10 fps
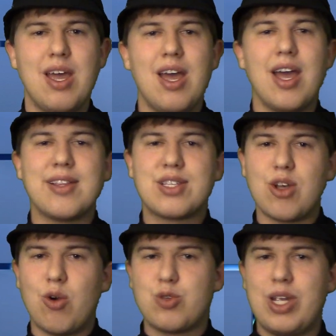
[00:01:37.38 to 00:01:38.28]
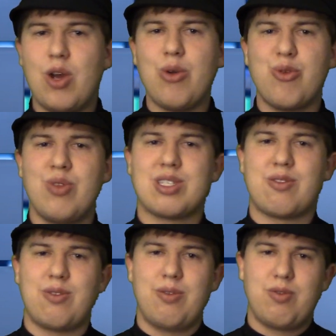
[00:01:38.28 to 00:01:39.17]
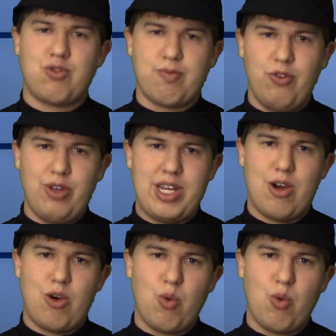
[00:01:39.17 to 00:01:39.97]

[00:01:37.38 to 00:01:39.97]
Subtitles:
And so as we go through this video,